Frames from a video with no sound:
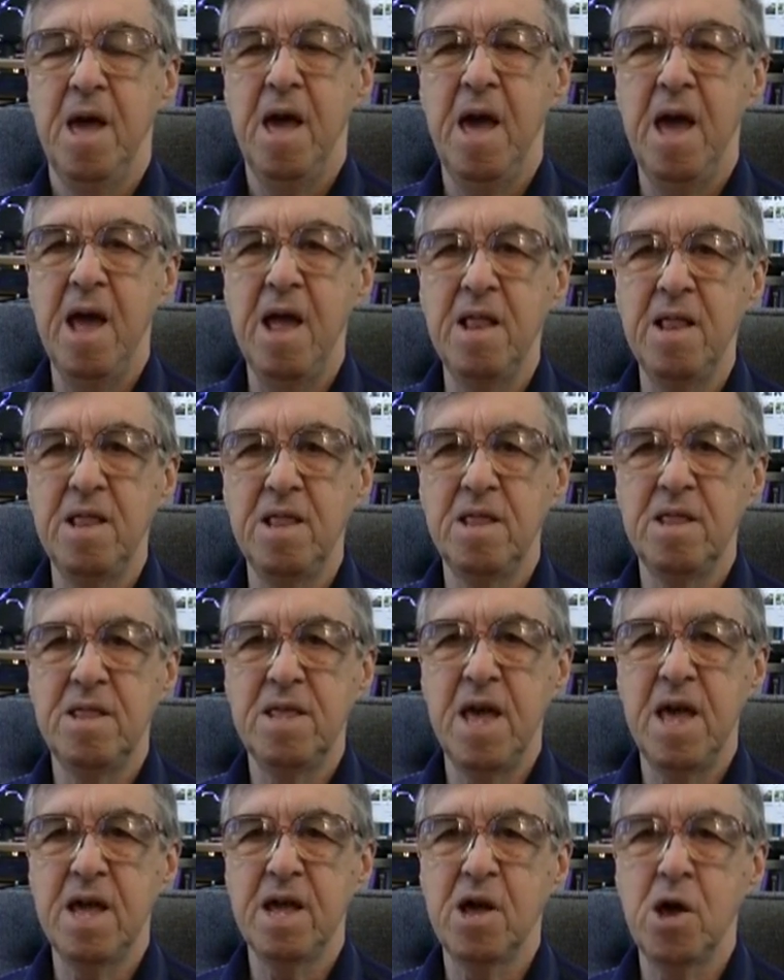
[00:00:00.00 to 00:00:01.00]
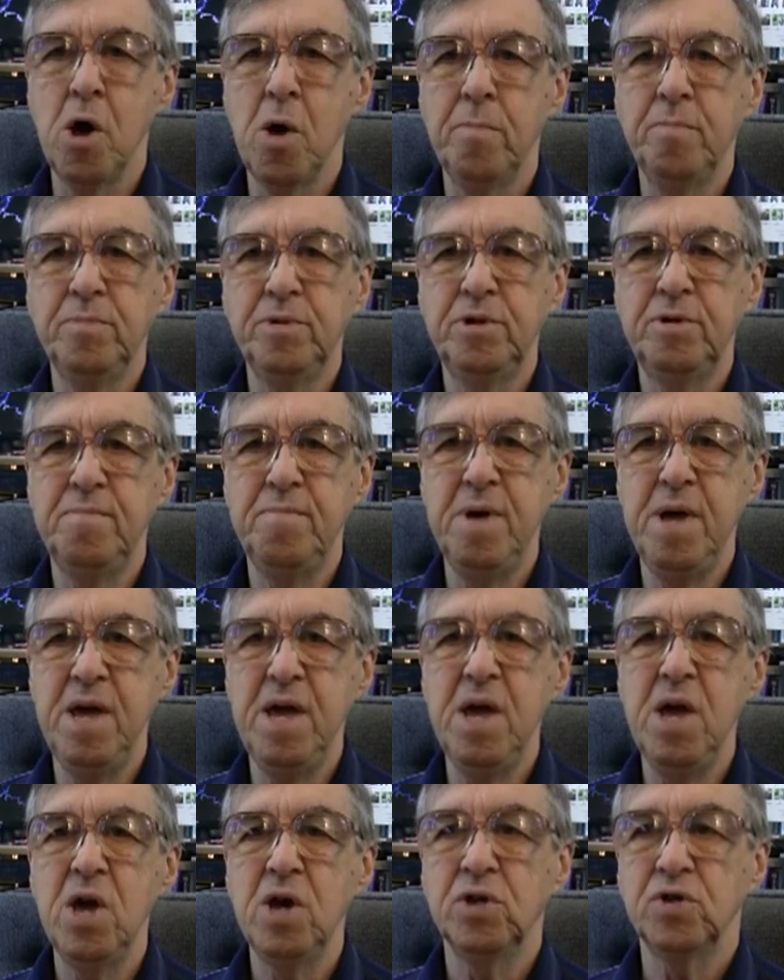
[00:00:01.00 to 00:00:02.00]
And they come to
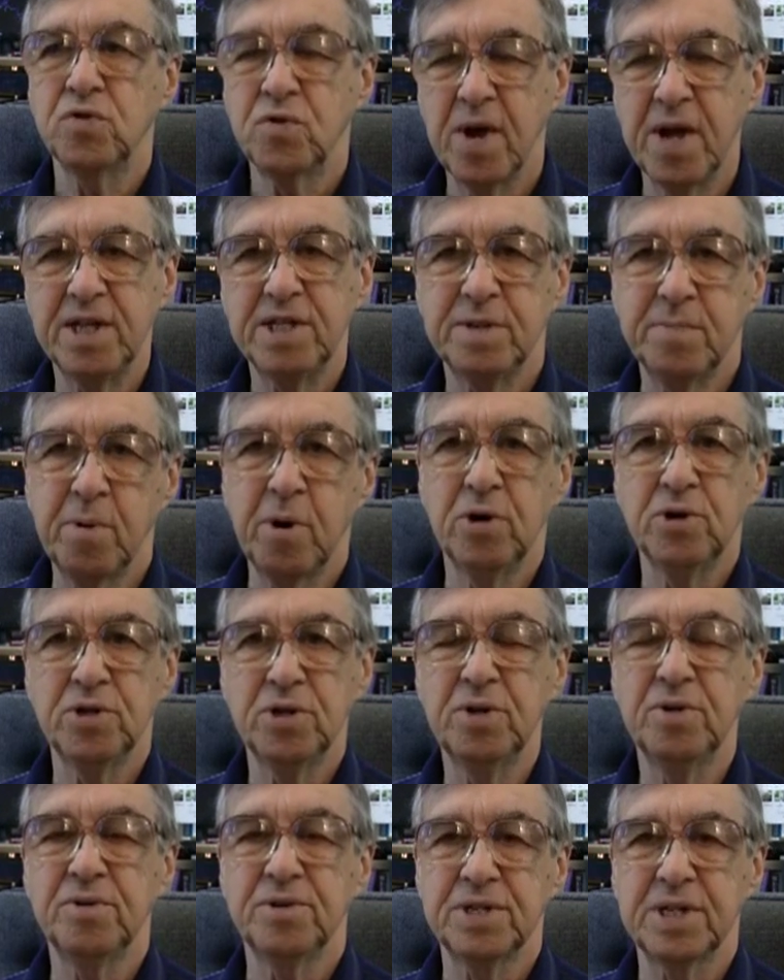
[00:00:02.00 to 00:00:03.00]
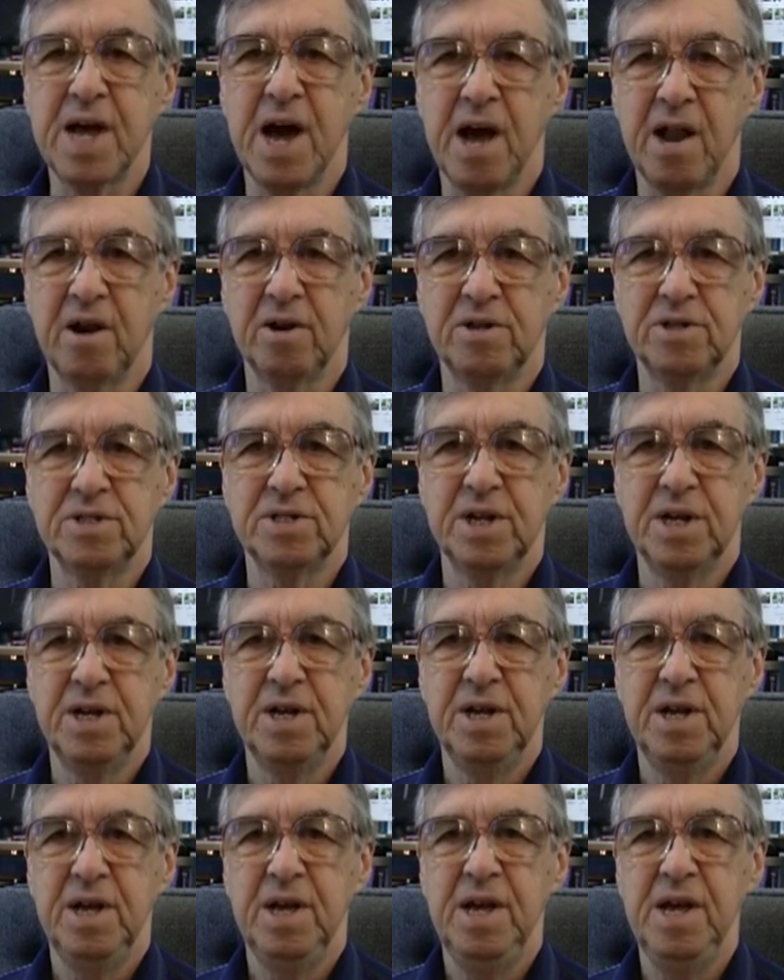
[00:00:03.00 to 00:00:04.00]
be transpersonal scholars
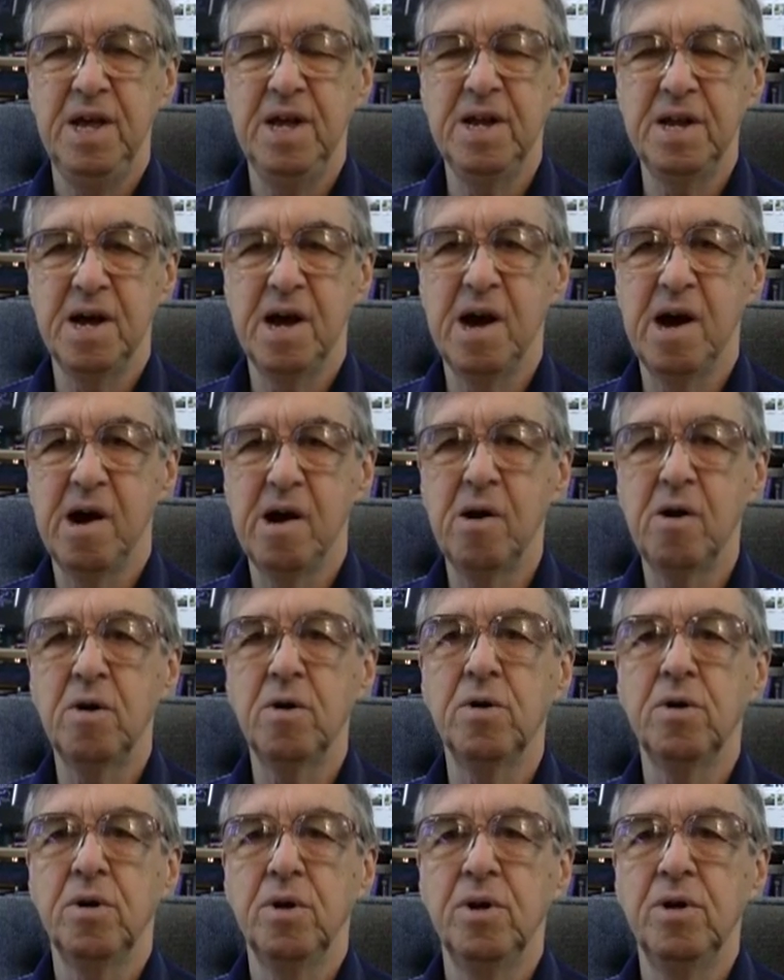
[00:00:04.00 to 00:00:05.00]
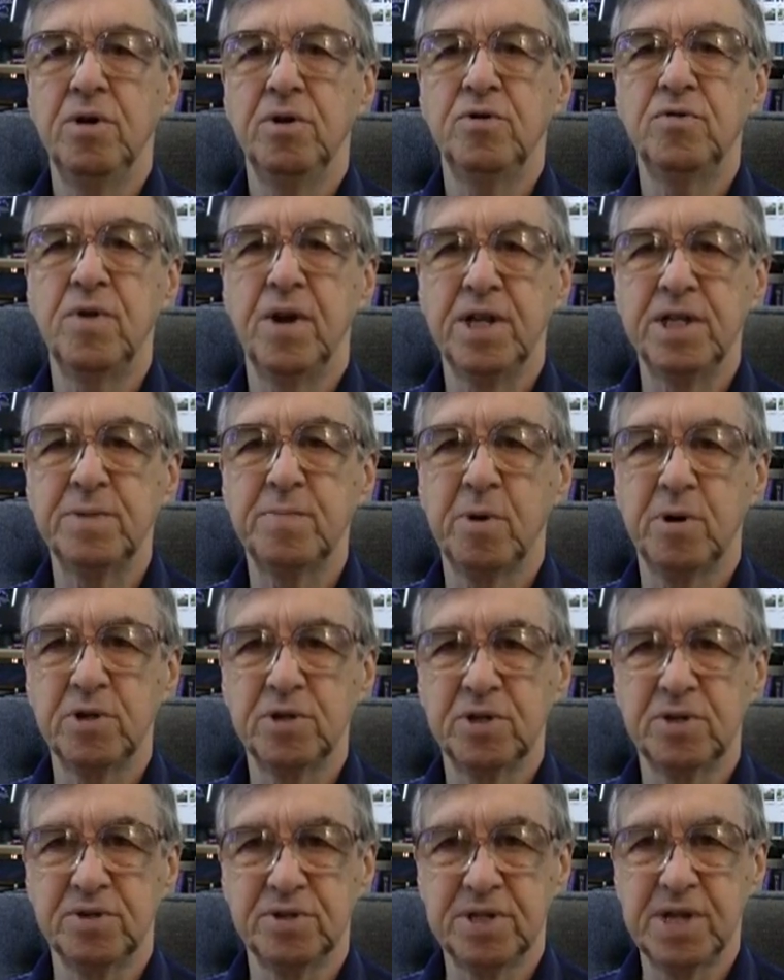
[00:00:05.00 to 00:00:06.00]
in our
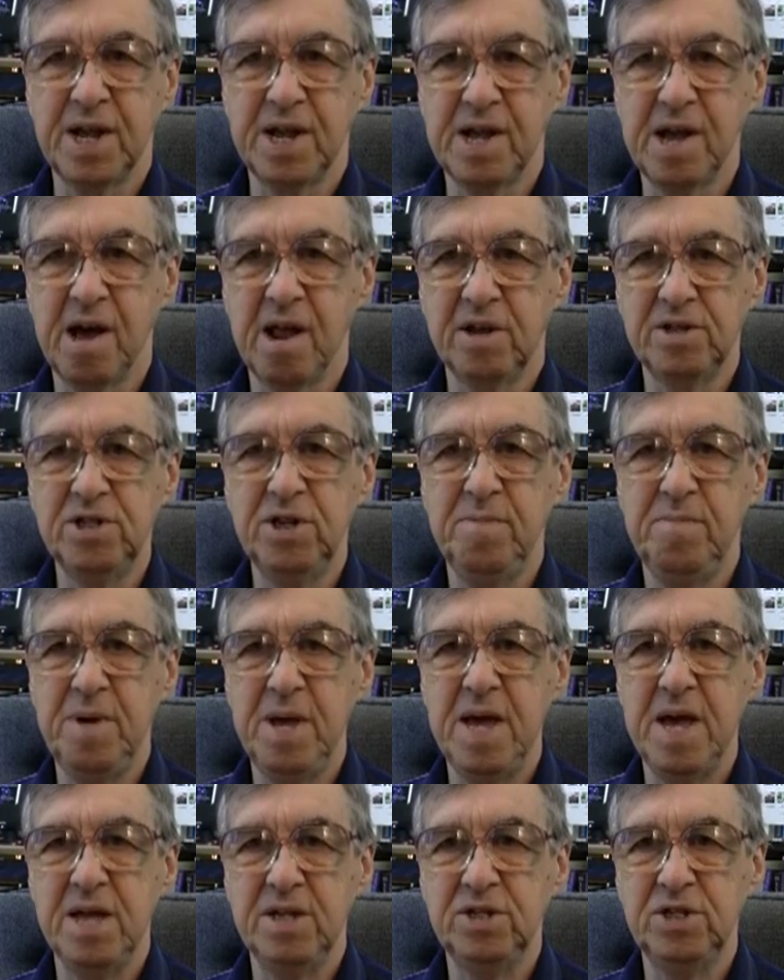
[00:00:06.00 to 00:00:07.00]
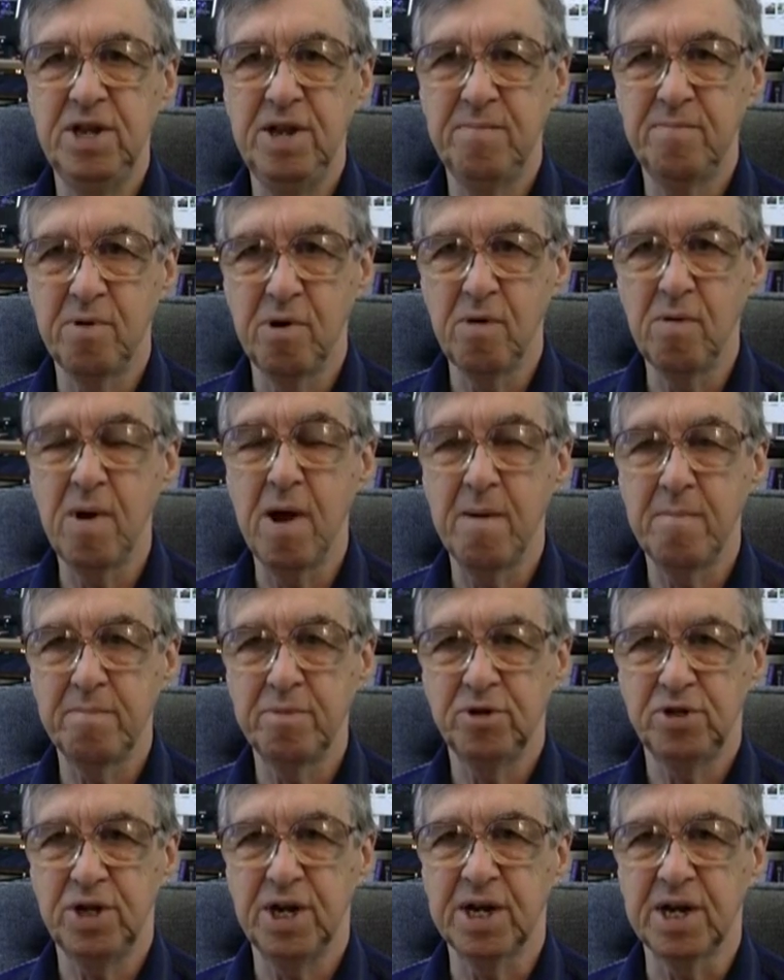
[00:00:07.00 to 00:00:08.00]
Transpersonal Psychology PhD program,
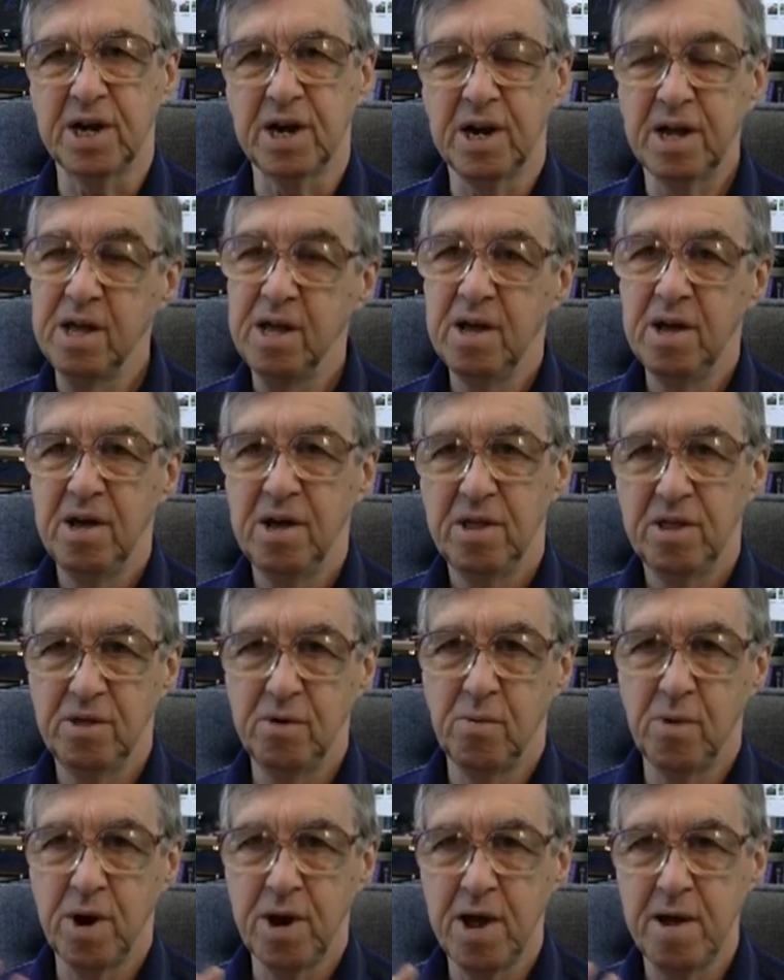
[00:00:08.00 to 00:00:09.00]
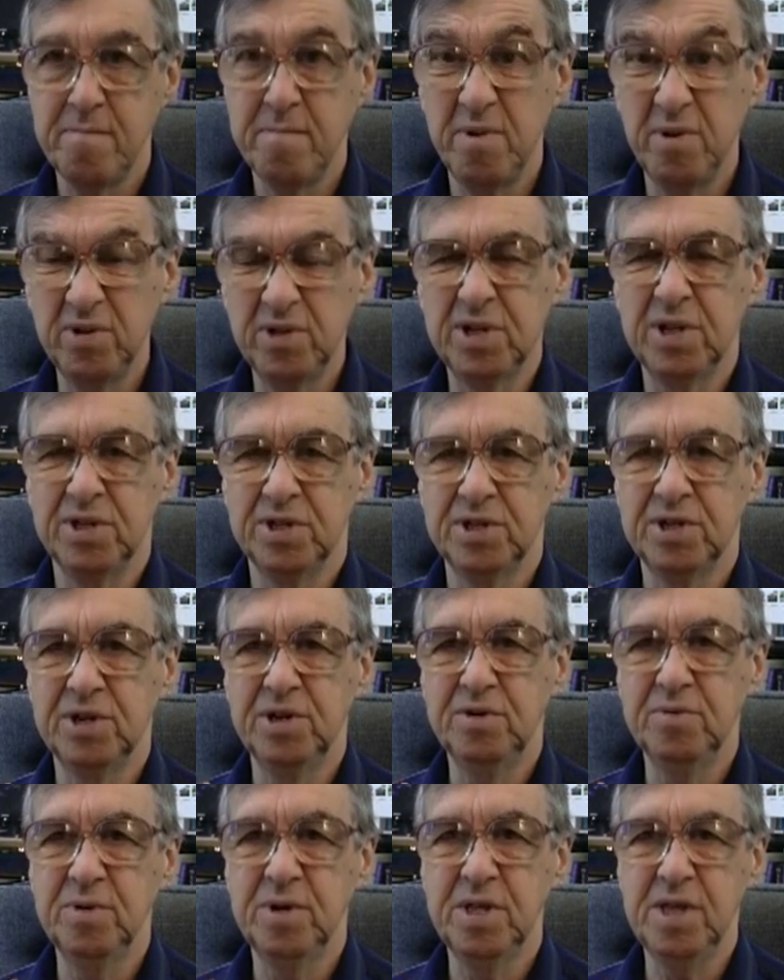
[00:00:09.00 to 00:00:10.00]
particularly the one I'm most
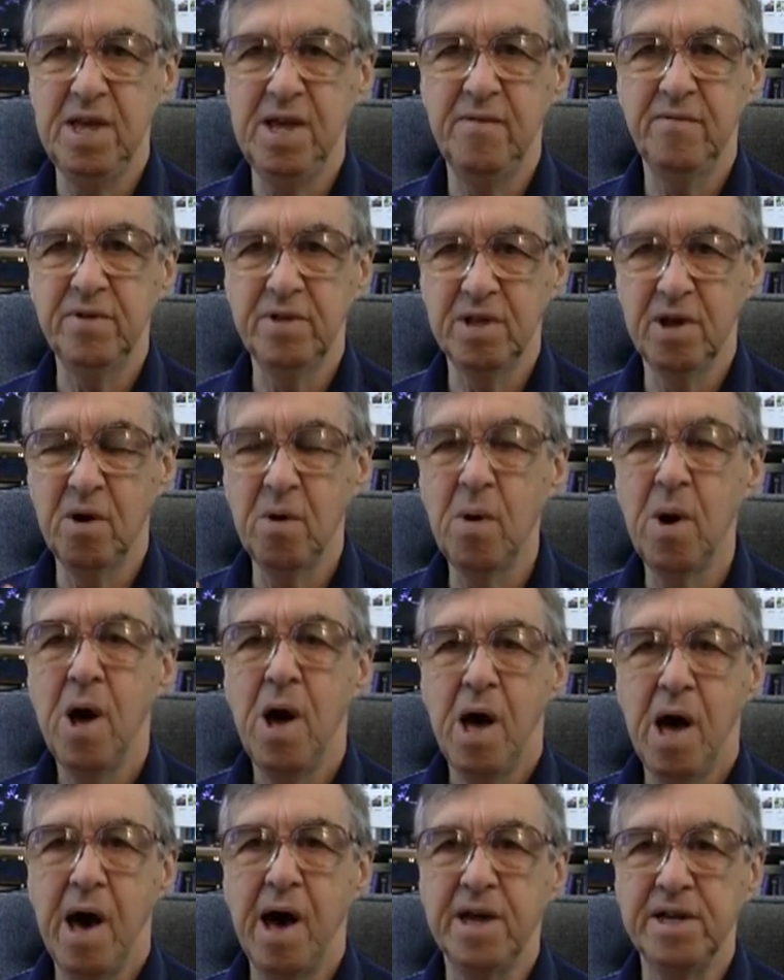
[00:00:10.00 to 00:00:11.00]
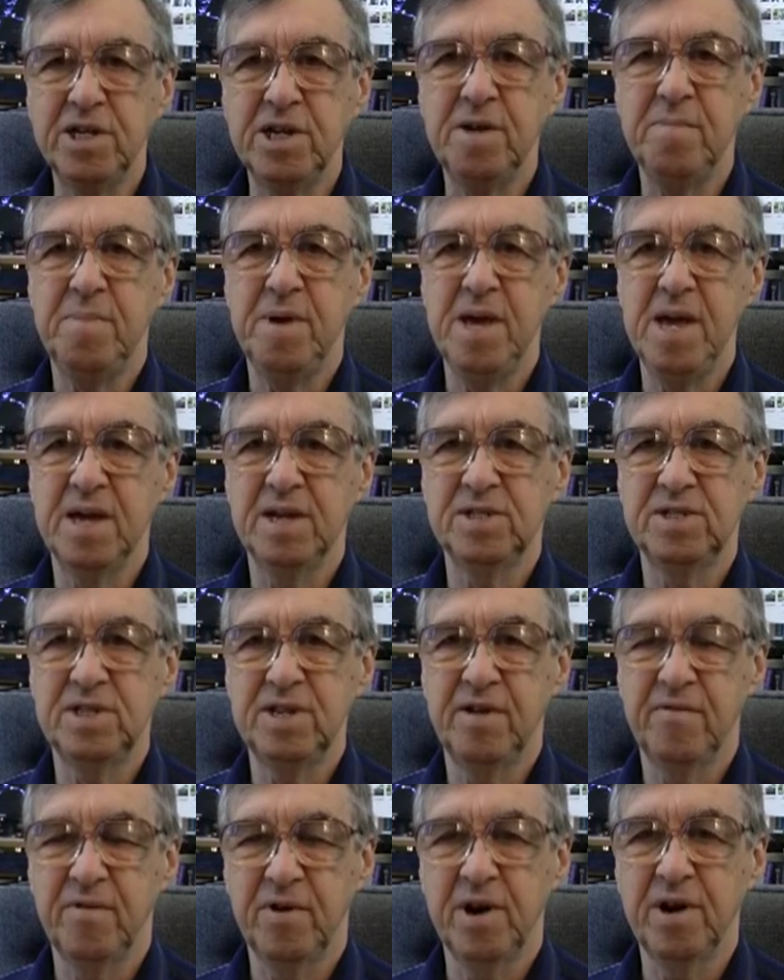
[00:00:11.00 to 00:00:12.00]
concerned with, even though ITP has
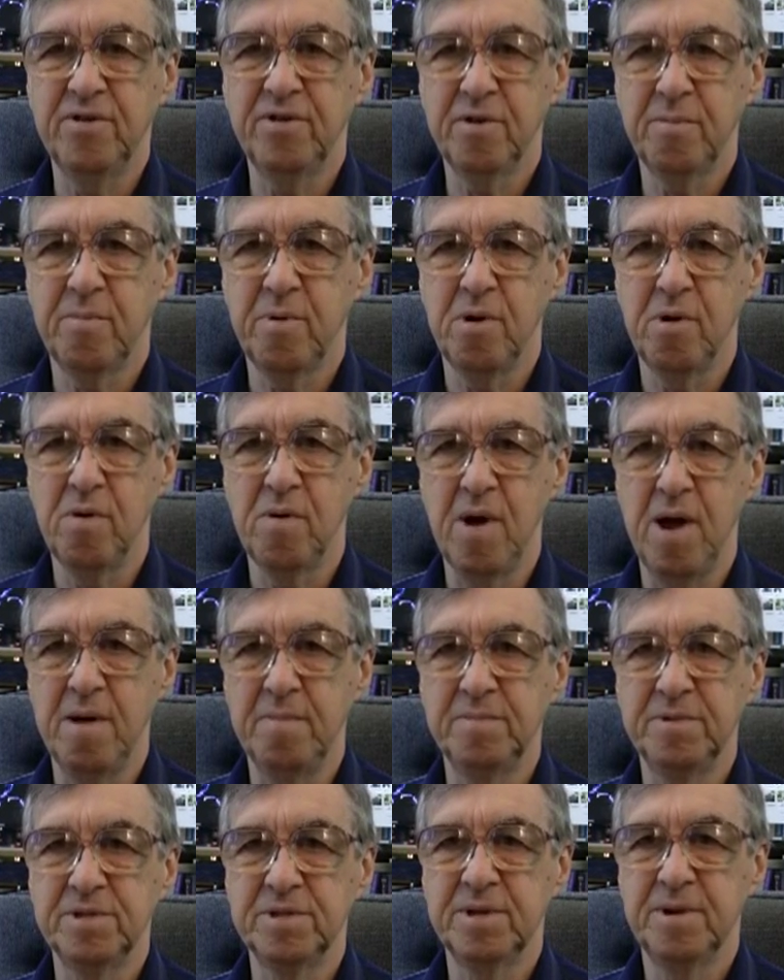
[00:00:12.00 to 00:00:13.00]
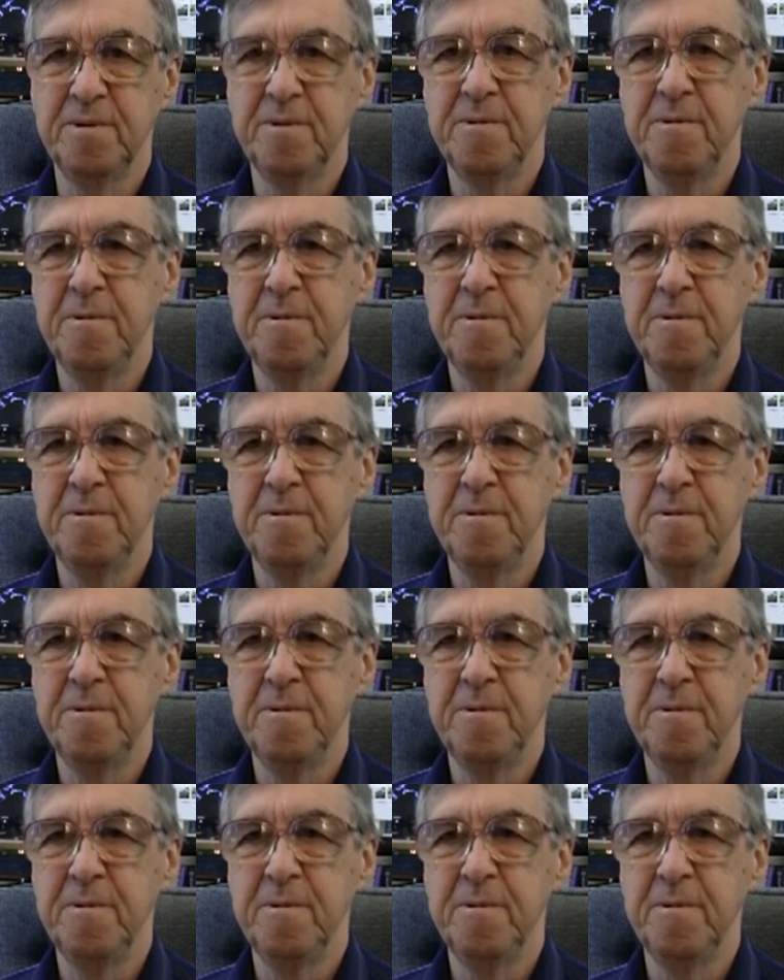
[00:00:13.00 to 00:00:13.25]
several other programs.